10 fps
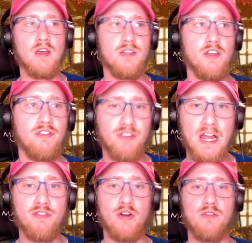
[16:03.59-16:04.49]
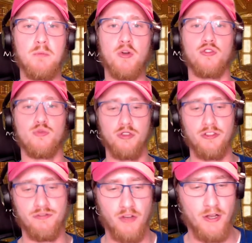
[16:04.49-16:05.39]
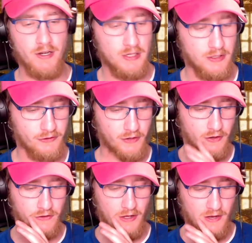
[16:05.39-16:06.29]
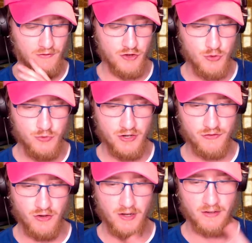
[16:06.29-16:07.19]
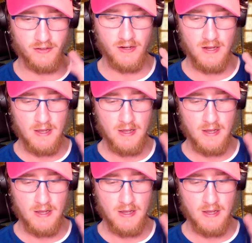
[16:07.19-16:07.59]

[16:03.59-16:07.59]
the flavor of the book is really fun because there's a few different